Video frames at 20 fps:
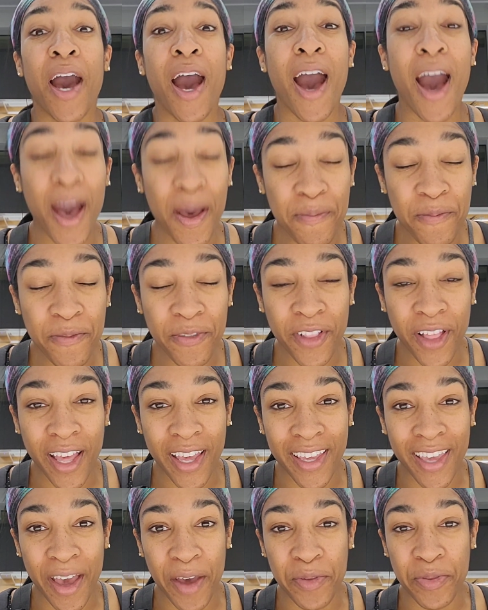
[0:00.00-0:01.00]
I'm
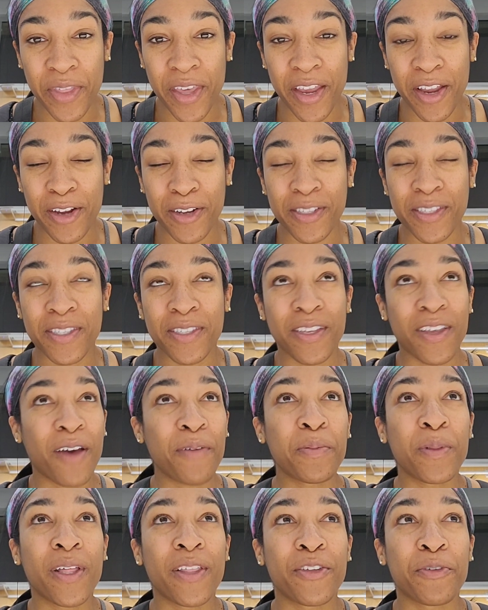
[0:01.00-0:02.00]
flying out there. A
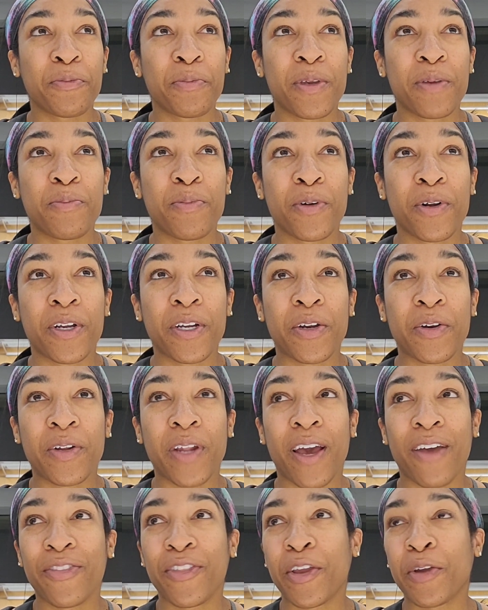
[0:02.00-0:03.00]
couple other people are going
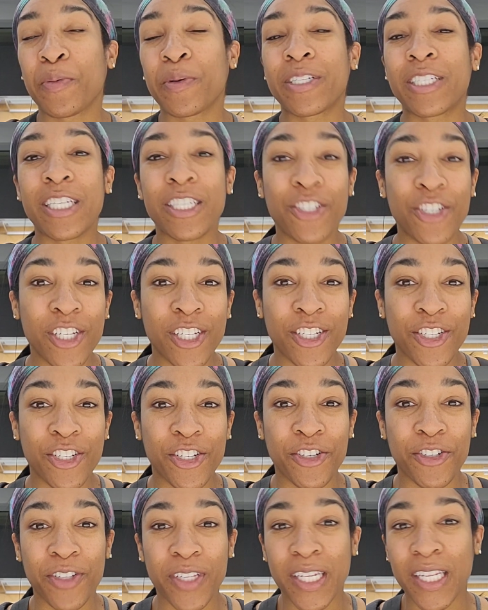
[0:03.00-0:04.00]
out there. We're teaching a
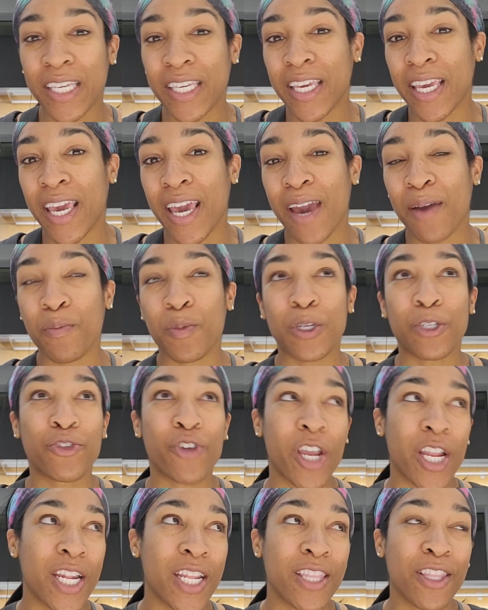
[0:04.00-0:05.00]
cheerleading camp. We're
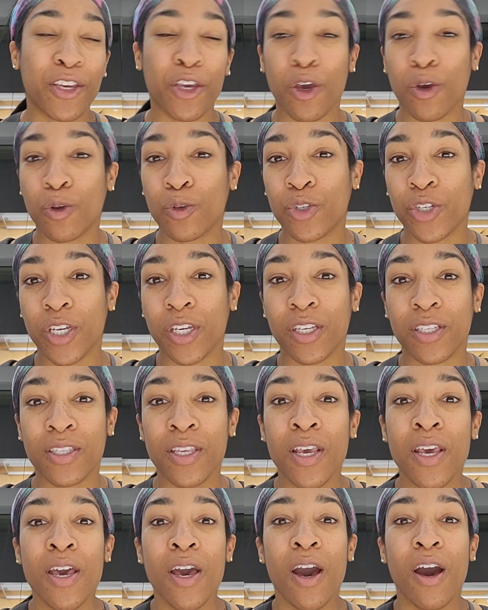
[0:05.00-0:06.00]
training the coaches
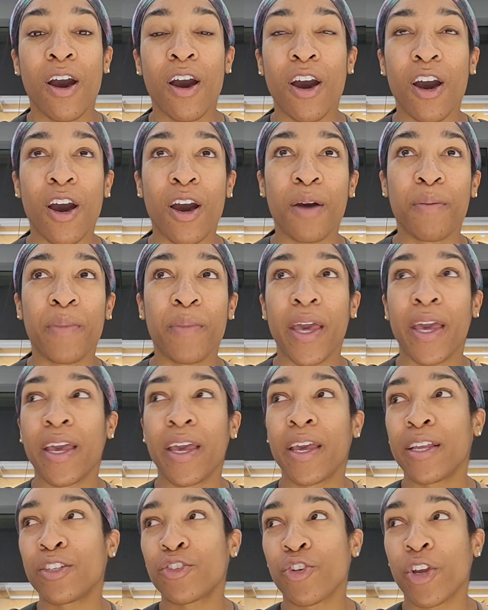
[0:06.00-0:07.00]

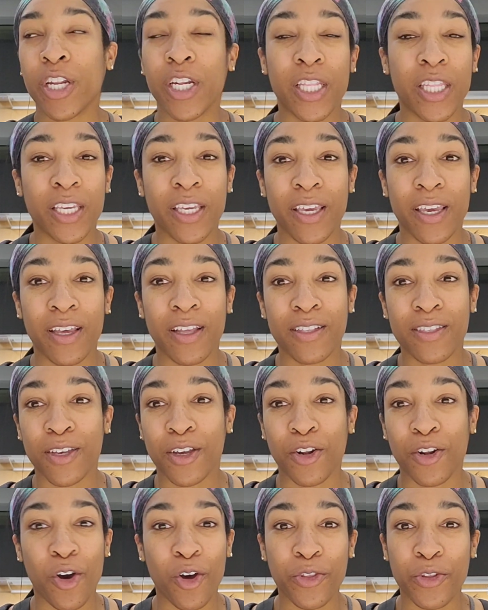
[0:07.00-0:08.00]
and training the kids
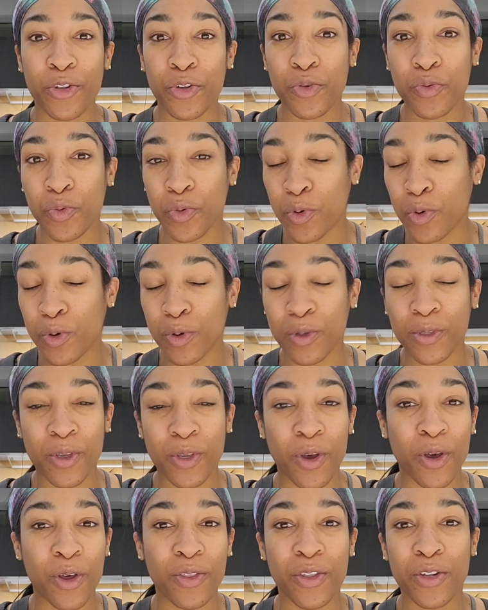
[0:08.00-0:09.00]
on all the new rules,
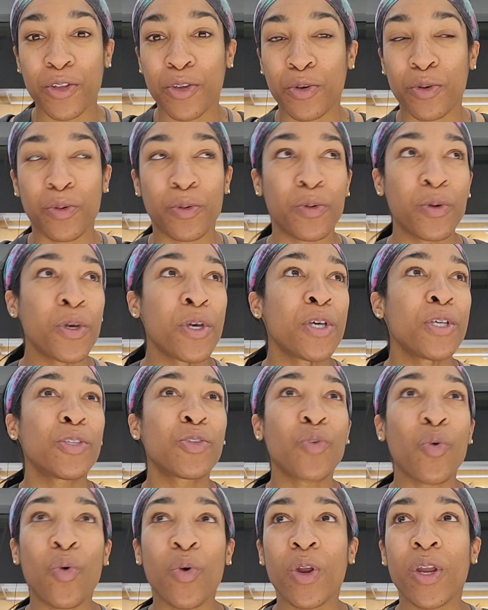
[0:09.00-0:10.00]
all the new
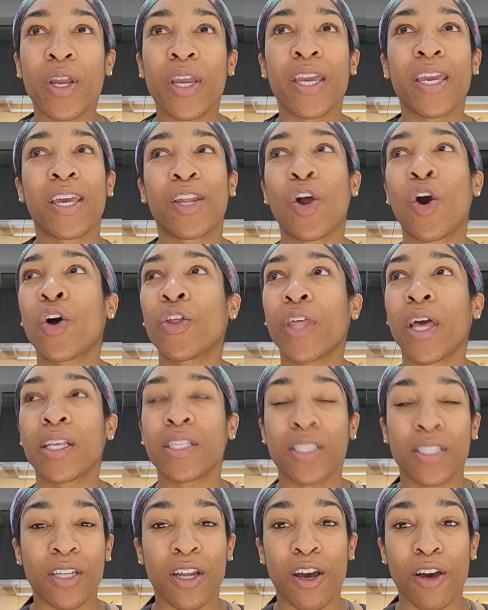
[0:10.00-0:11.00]
scoring, and all that
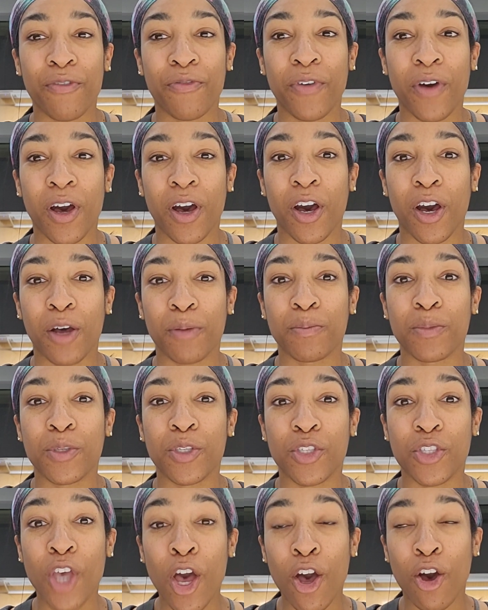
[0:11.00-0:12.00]
stuff.
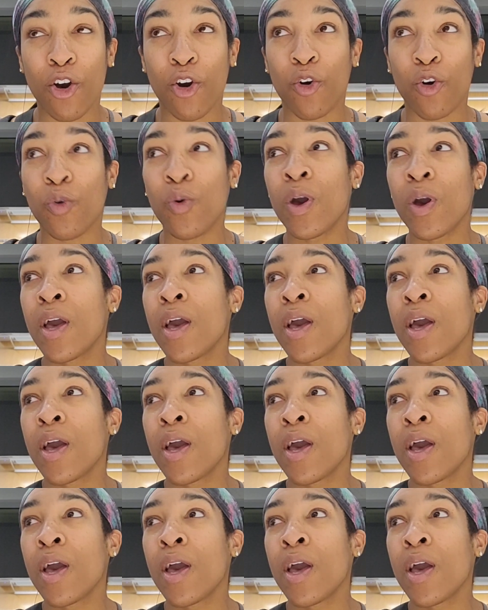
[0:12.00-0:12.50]
So